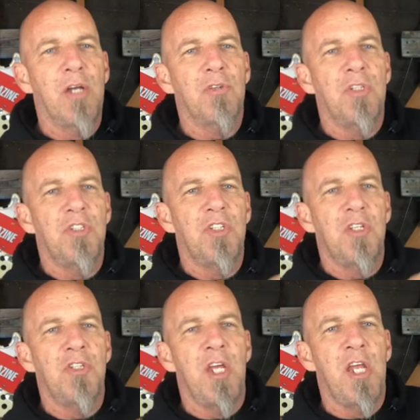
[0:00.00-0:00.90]
actually
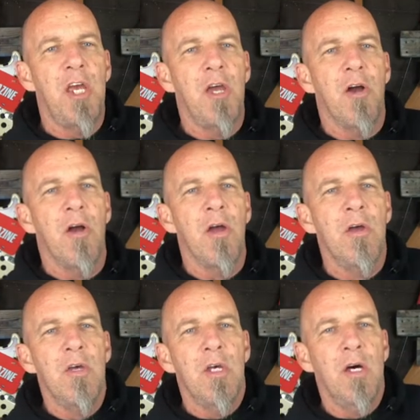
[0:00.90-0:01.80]
sits in here.
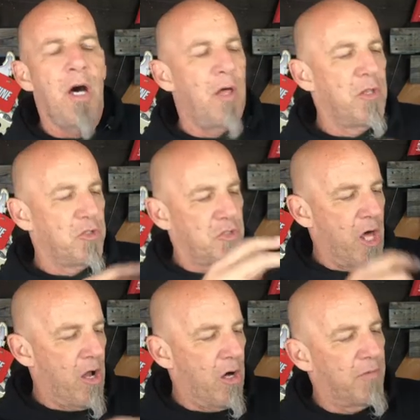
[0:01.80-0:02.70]
This is
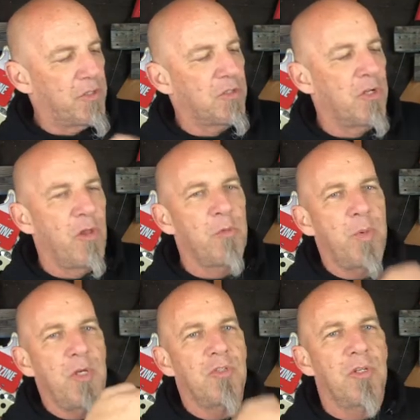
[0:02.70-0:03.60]
not all of it. There's another
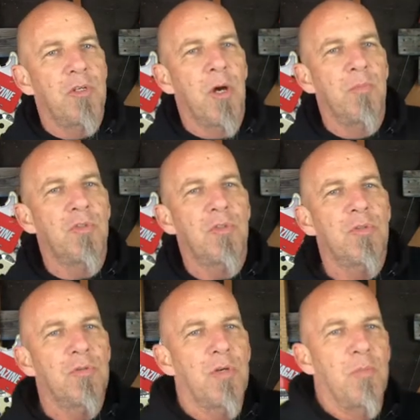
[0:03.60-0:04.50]
piece that
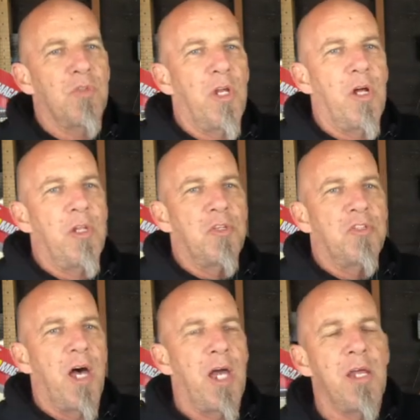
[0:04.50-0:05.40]
comes in on this
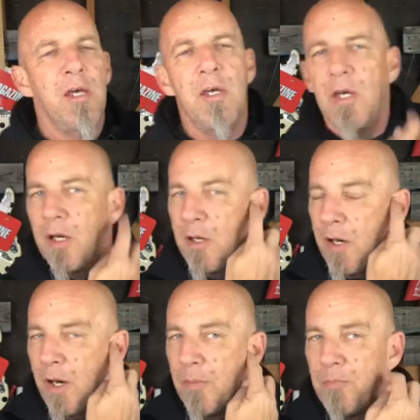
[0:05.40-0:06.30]
side.
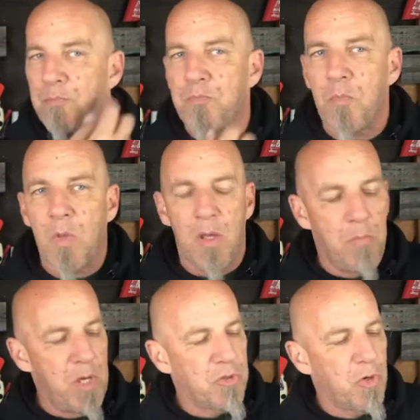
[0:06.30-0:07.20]

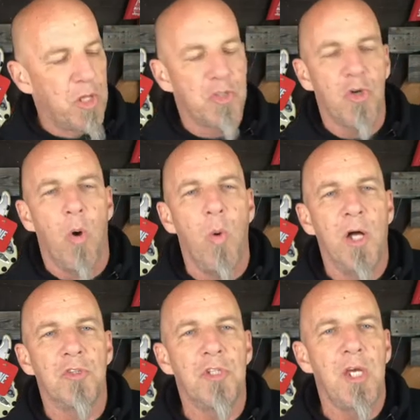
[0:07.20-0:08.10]
And basically this all
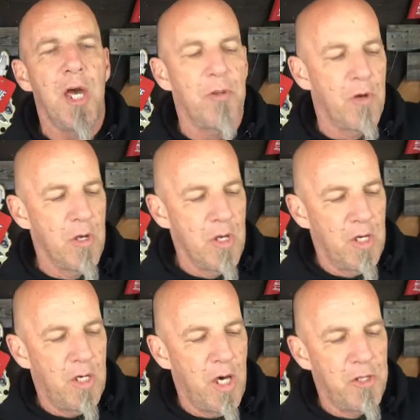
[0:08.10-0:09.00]
welds together.
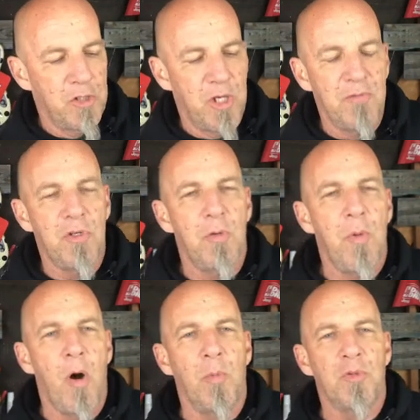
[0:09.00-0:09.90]
This gives
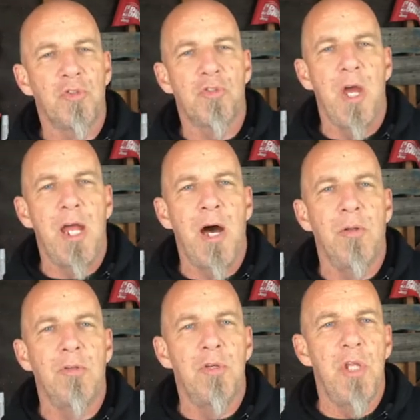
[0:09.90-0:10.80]
you almost straight
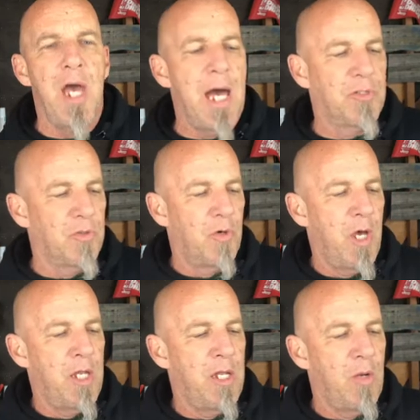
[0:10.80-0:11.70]
out to the
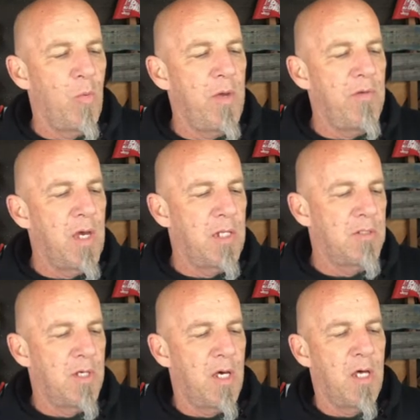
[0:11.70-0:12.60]
axle, and then we've
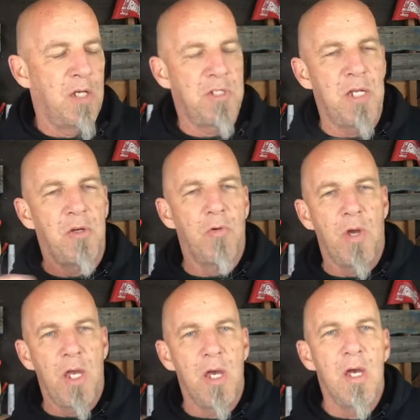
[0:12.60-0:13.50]
got a
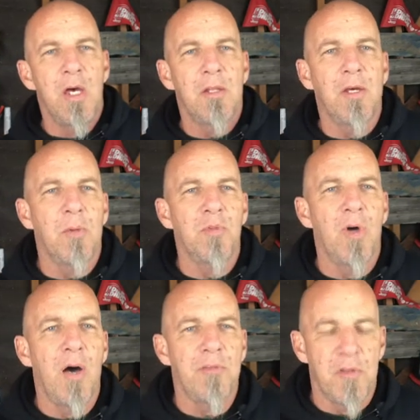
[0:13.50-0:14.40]
10-degree that comes
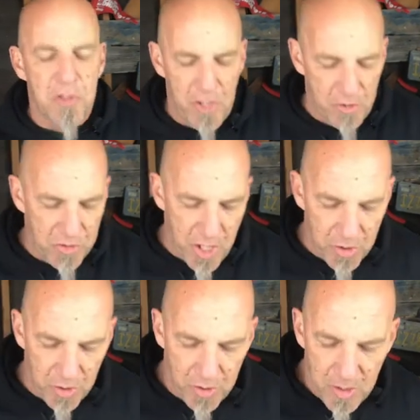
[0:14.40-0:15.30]
off to the center
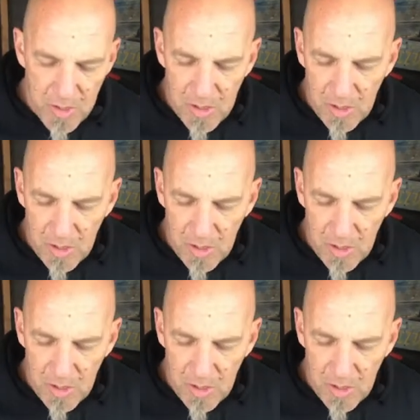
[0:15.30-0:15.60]
section.